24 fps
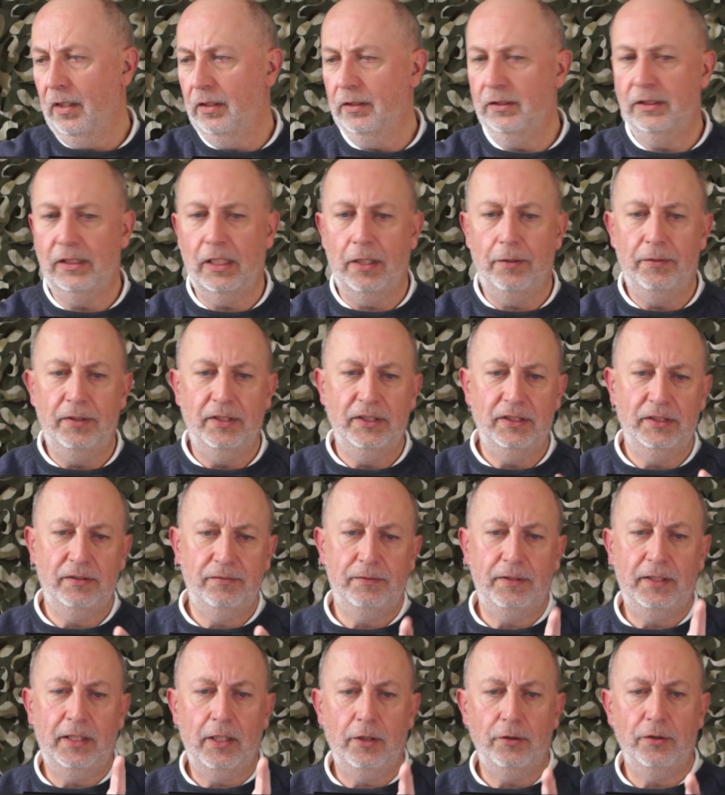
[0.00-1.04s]
So it's
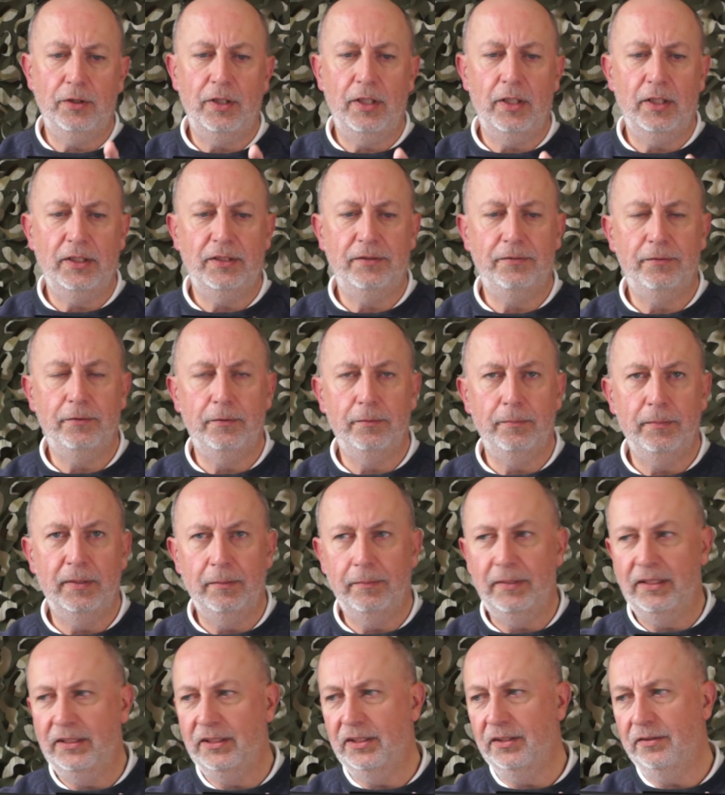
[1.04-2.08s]

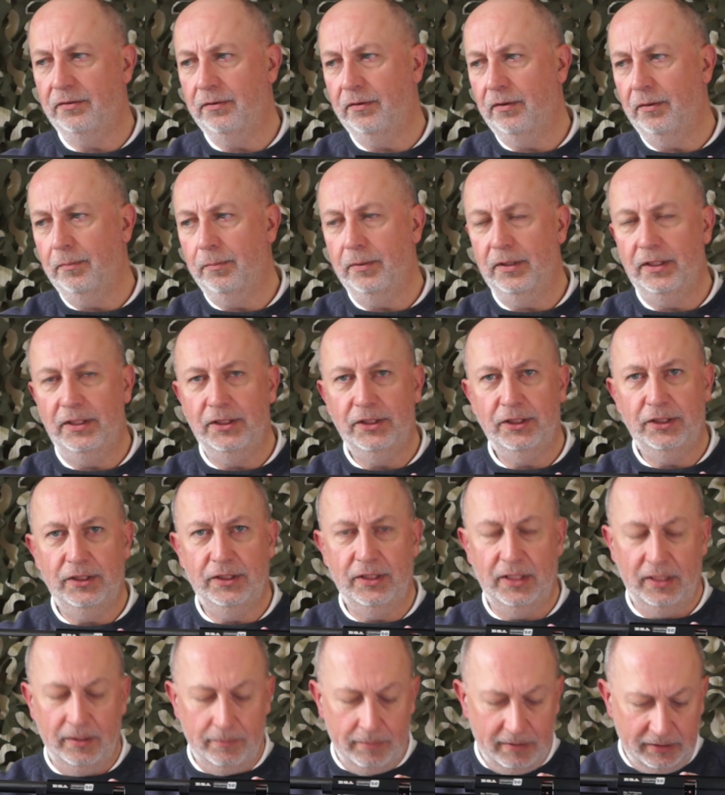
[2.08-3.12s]
394mm from the breech
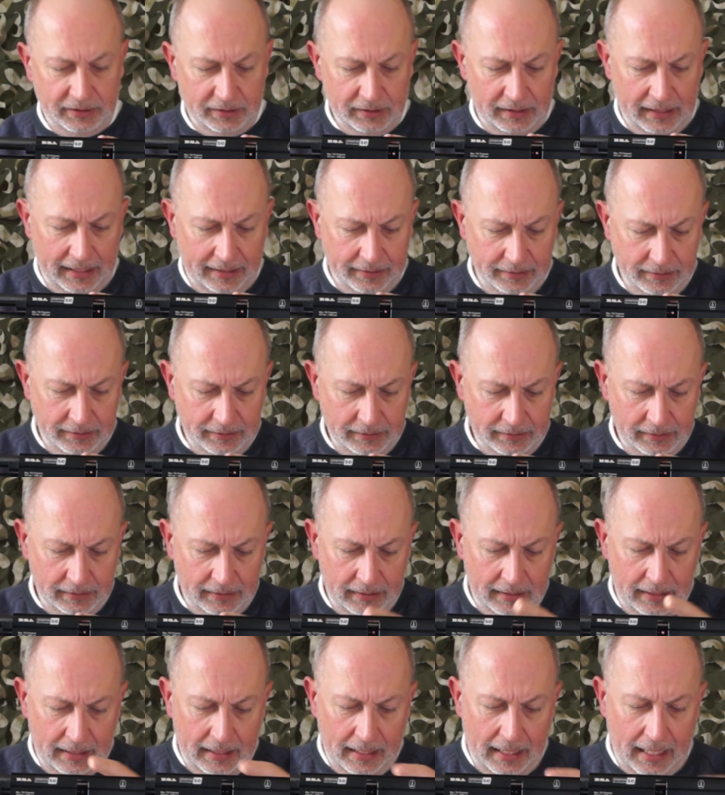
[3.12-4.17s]
to the muzzle end,
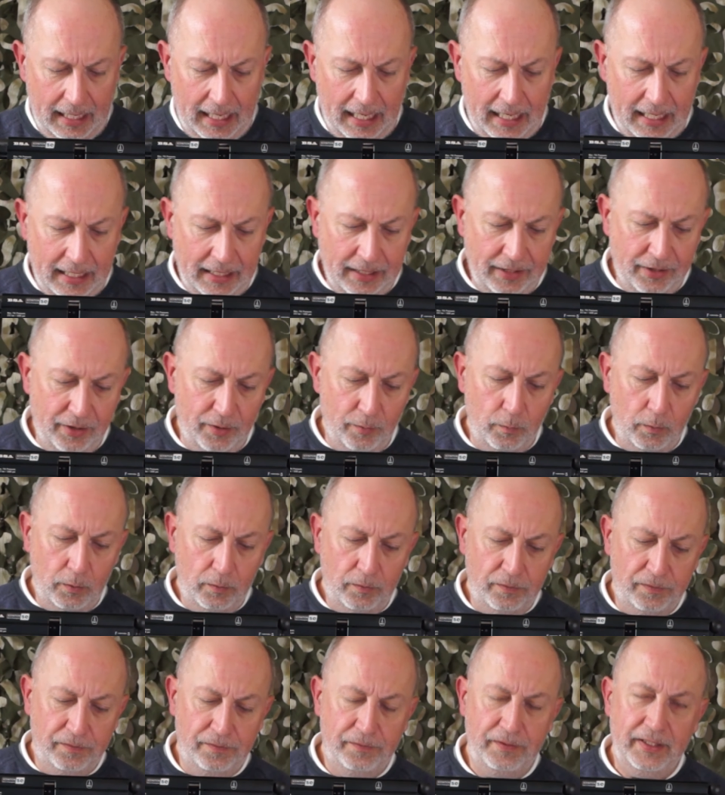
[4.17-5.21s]
and the
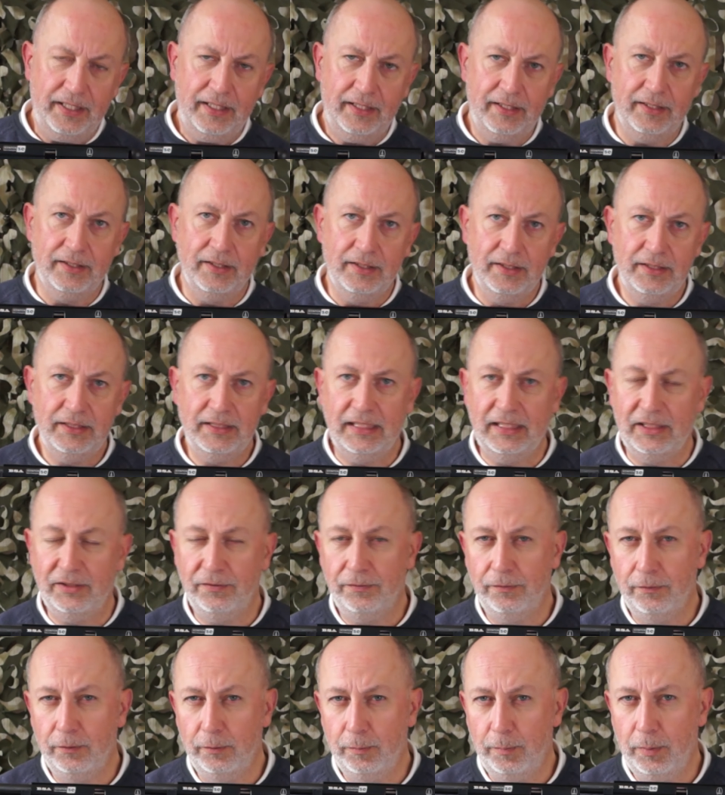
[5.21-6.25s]
wall thickness is
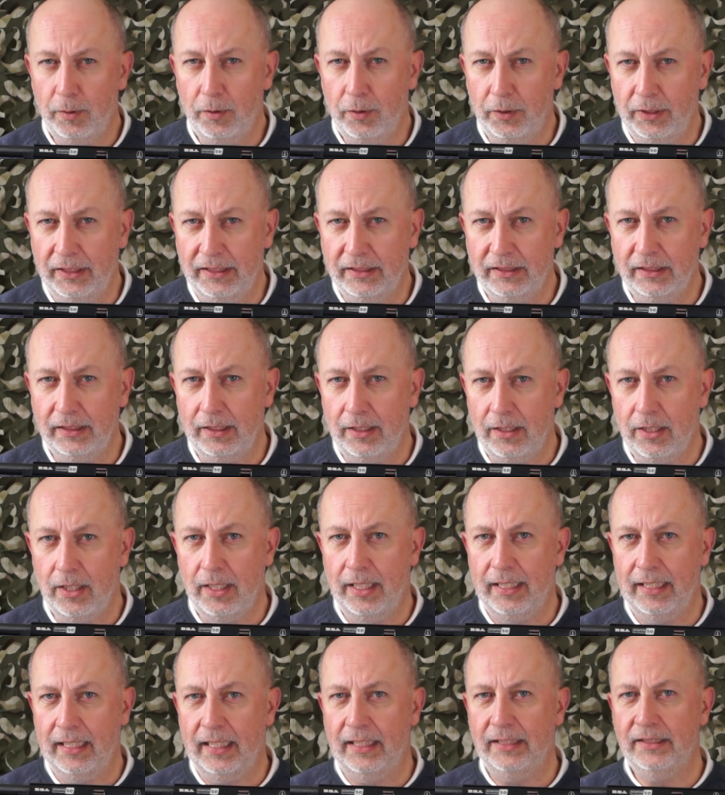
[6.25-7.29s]

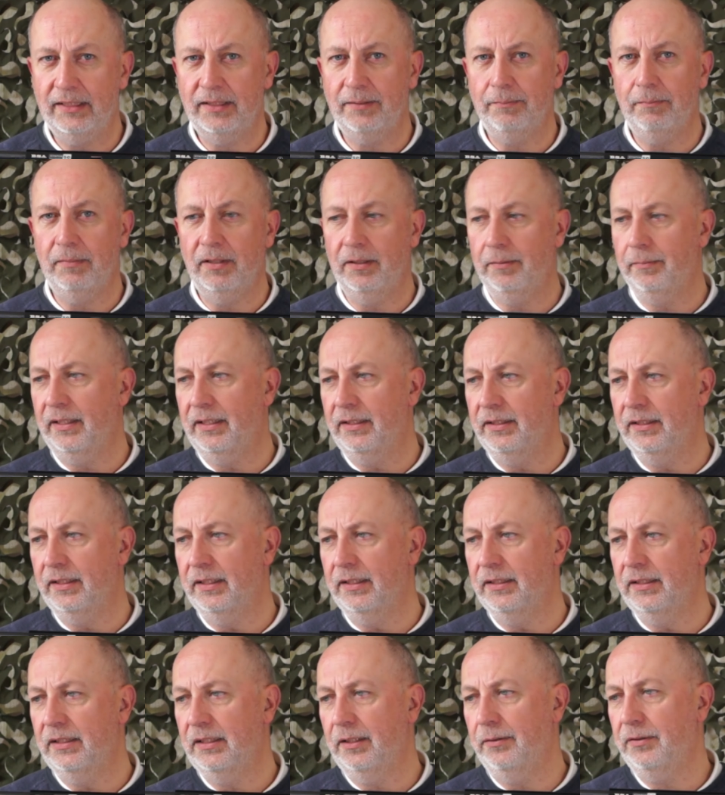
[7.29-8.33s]

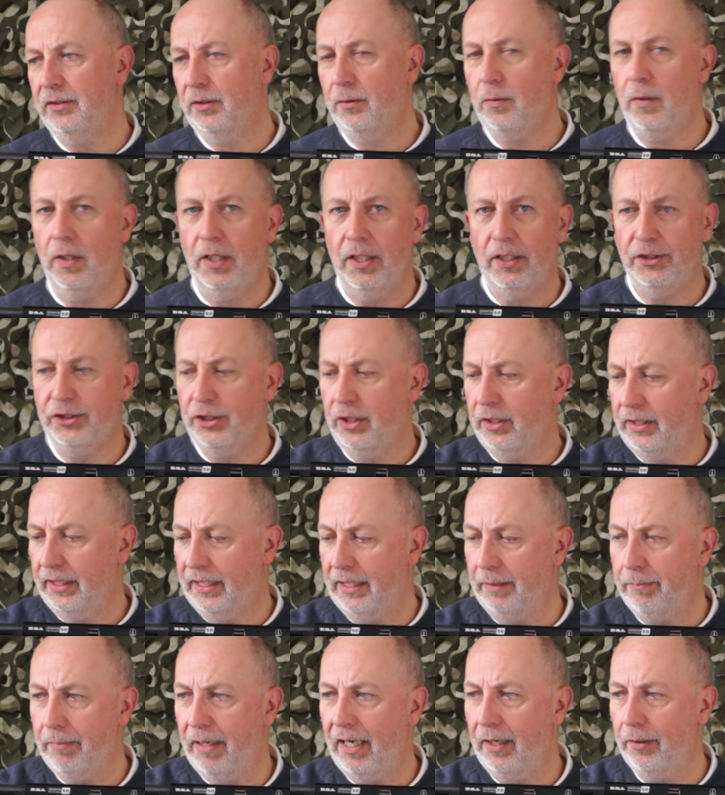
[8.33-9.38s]
4.98mm, so it's quite a
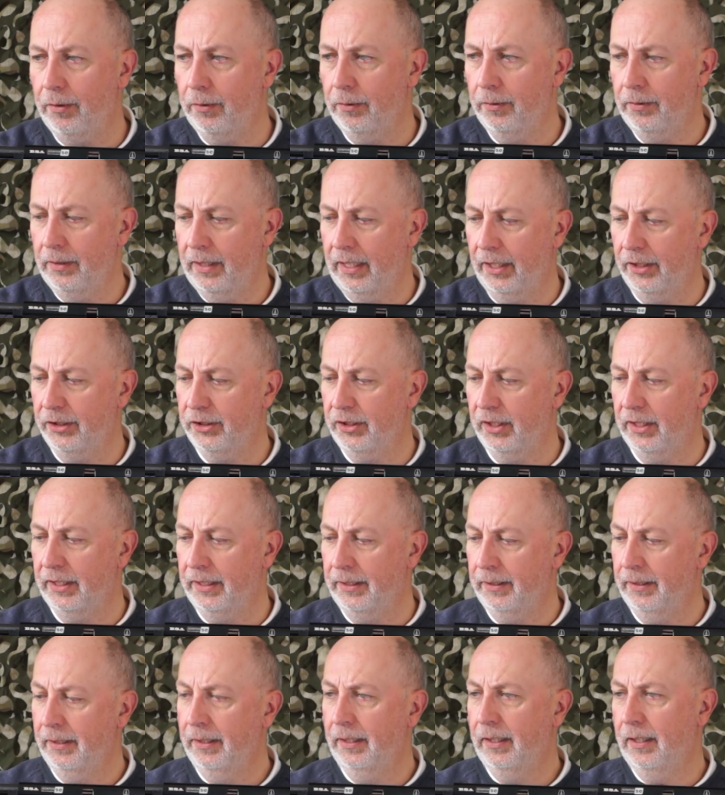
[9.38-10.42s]
chunky barrel actually.